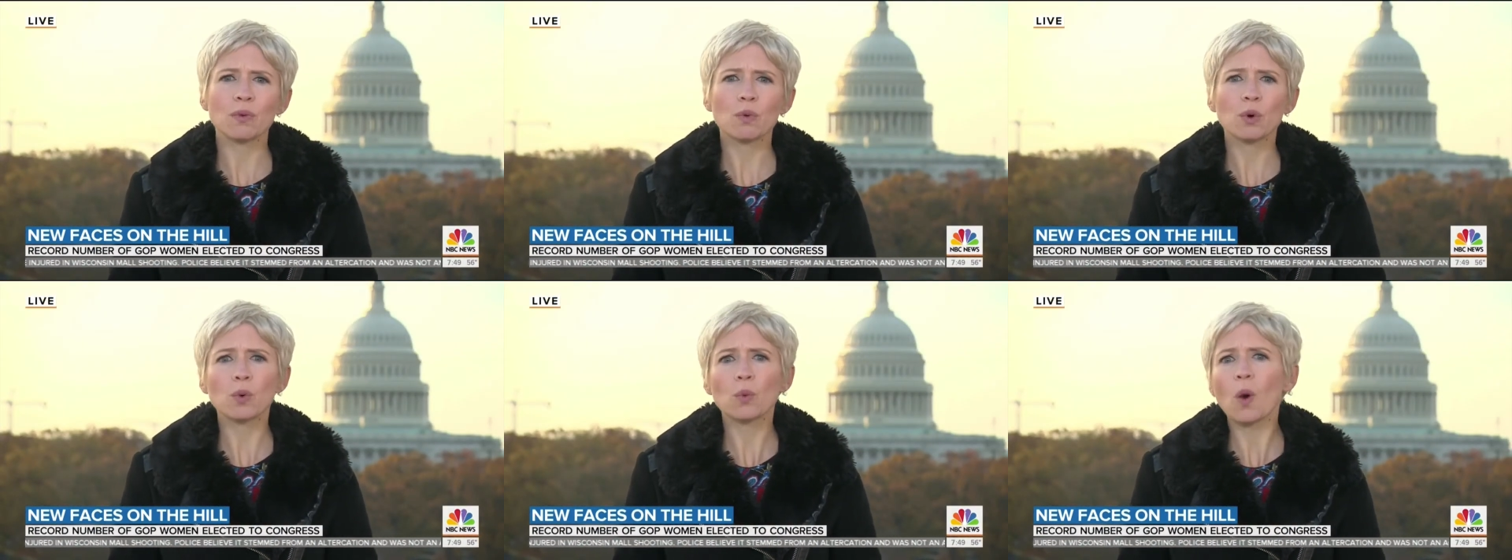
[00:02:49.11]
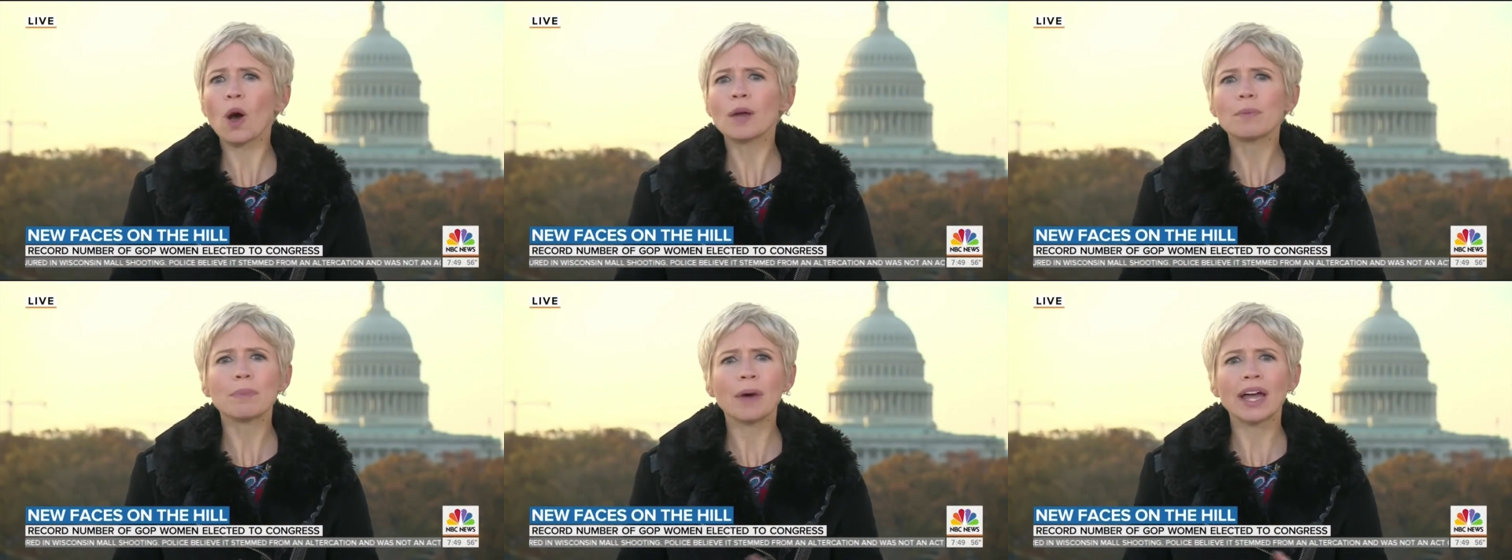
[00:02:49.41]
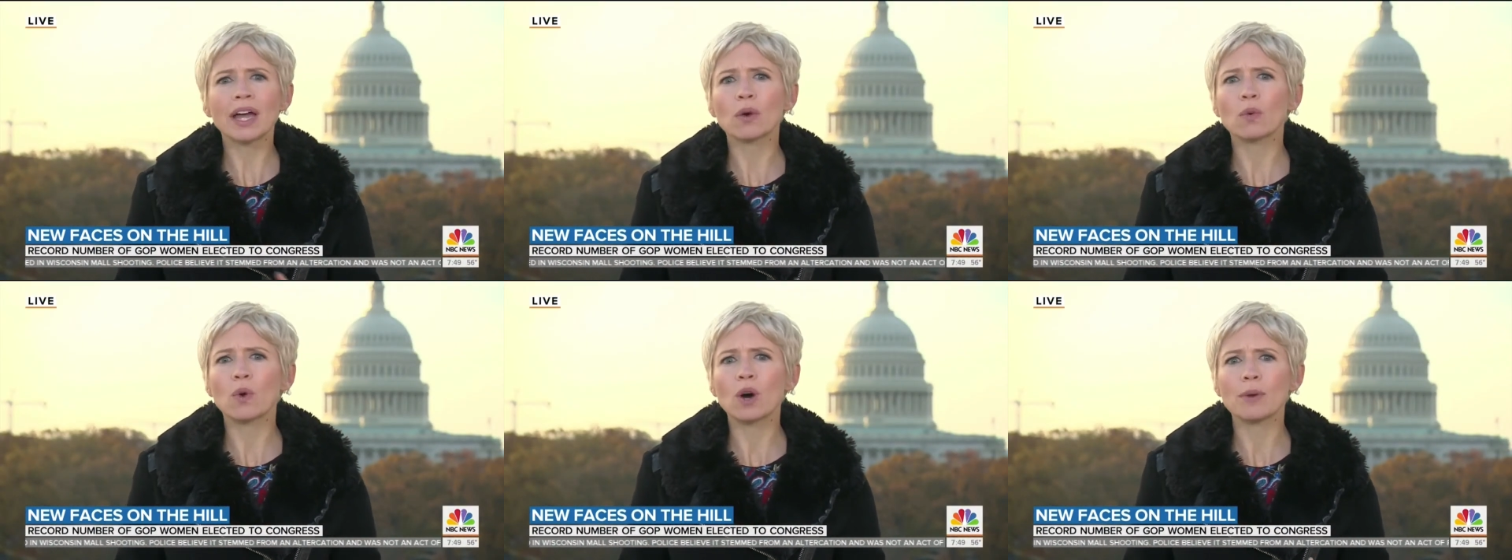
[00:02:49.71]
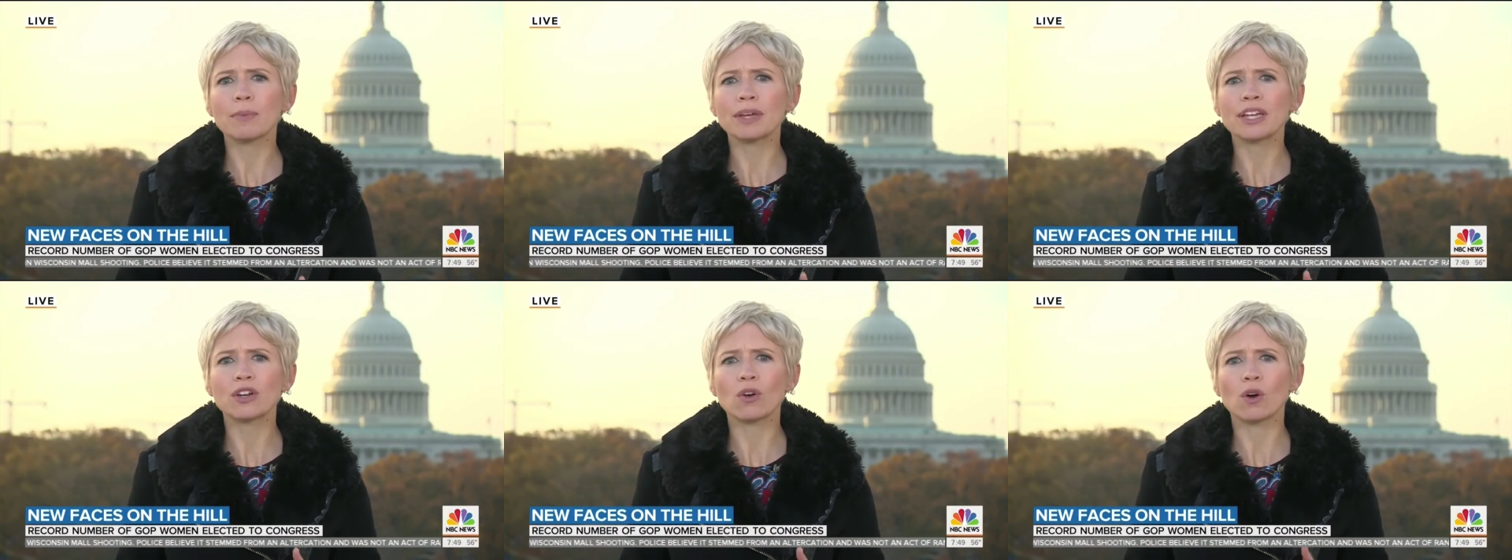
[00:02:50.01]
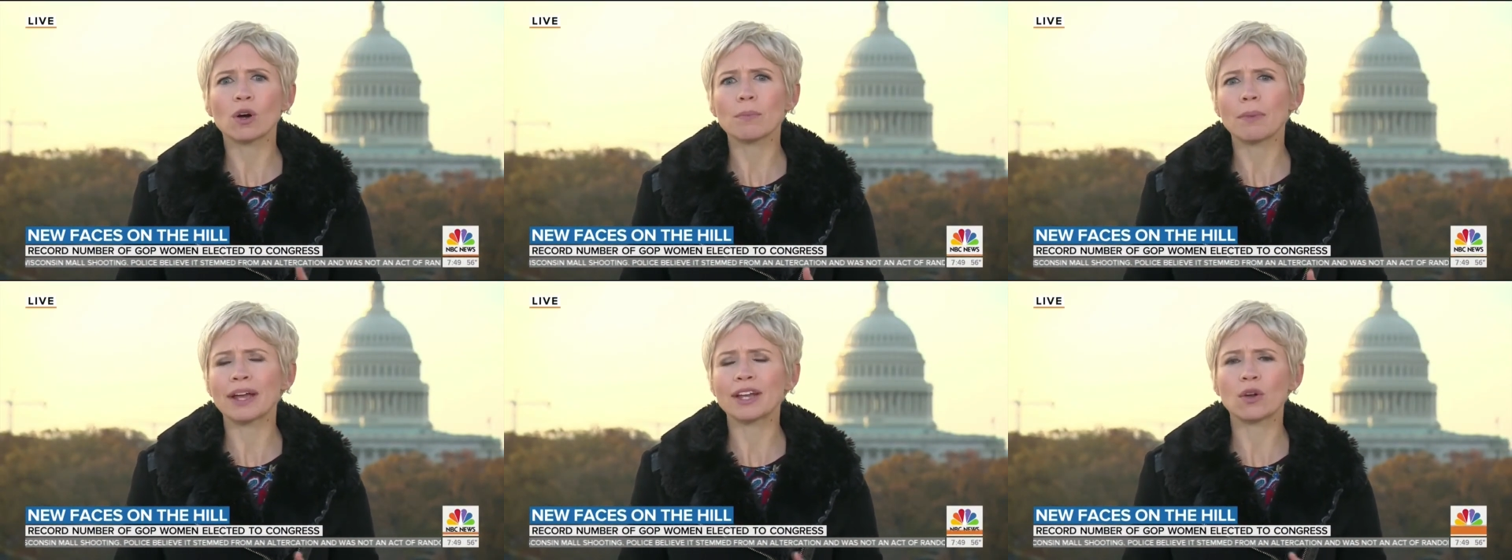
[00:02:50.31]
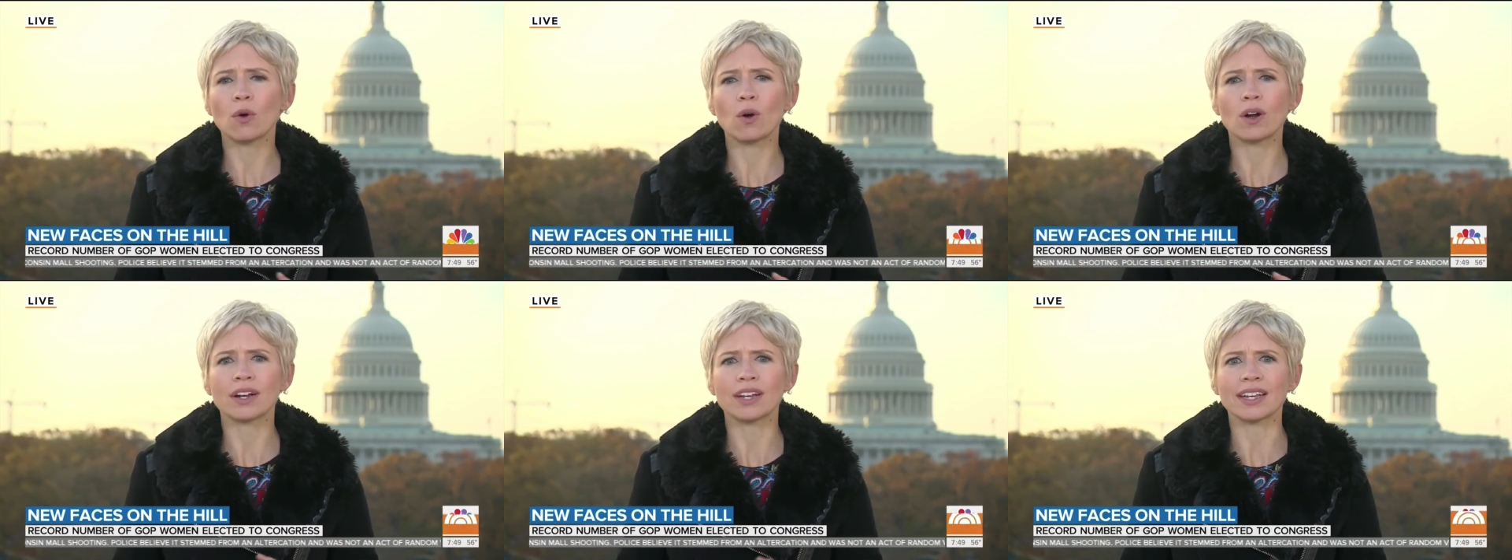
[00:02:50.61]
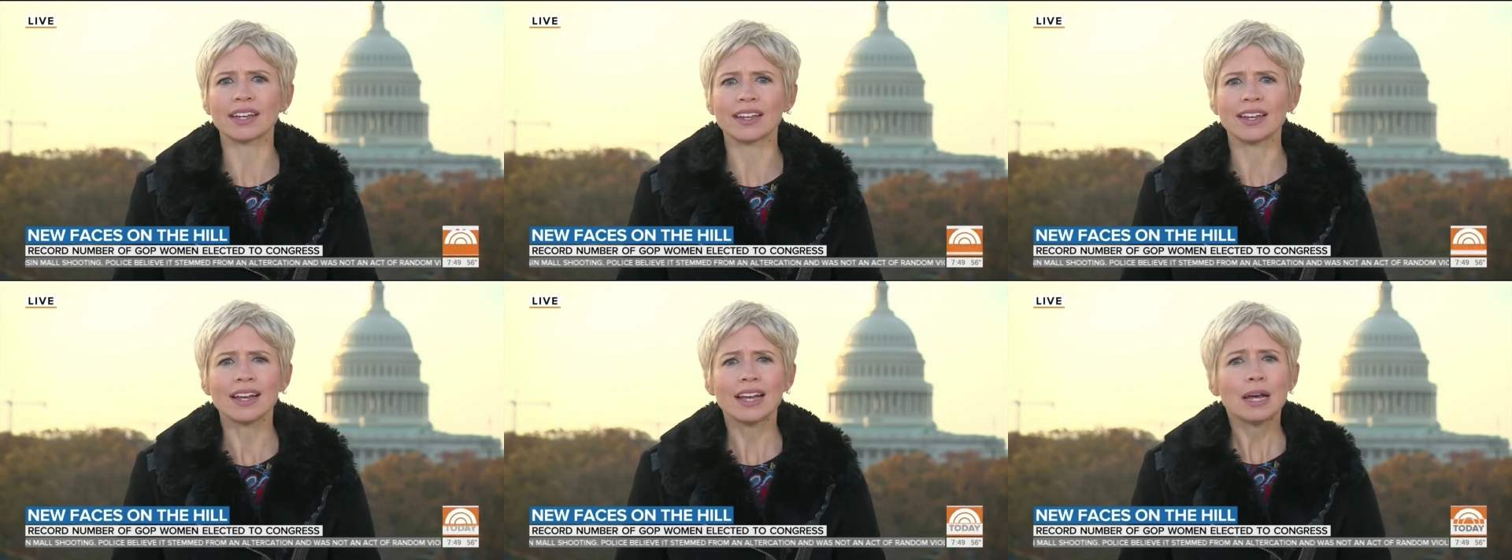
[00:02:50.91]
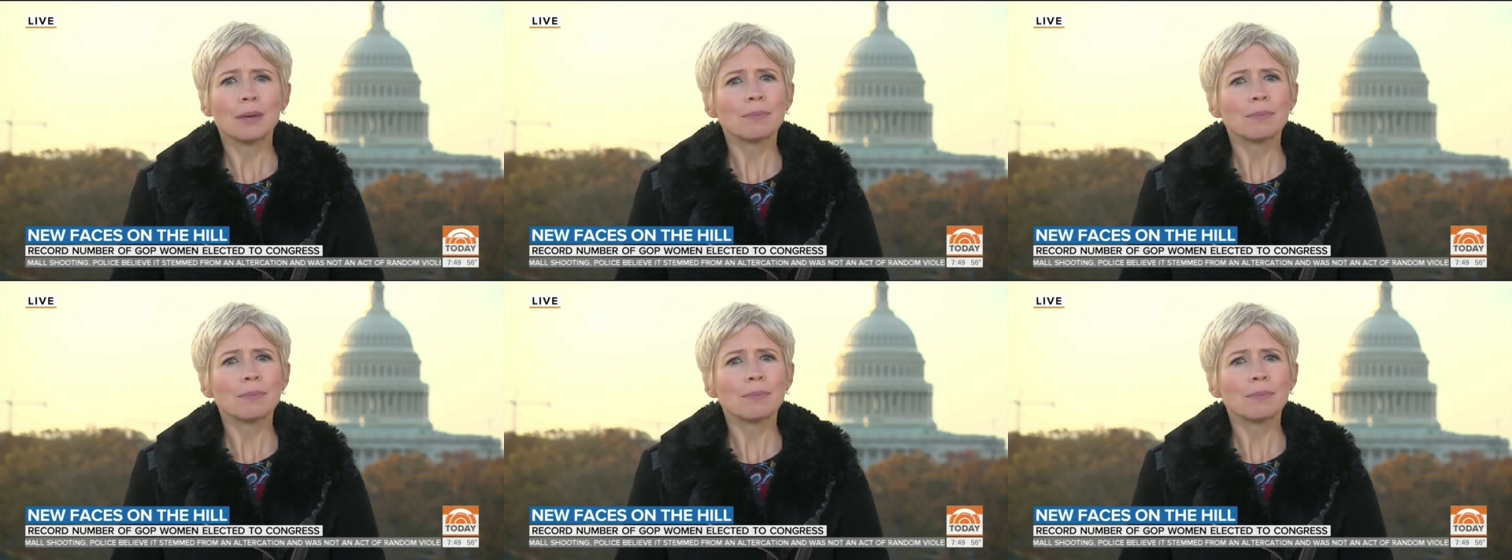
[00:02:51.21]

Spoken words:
were won by a woman or minority.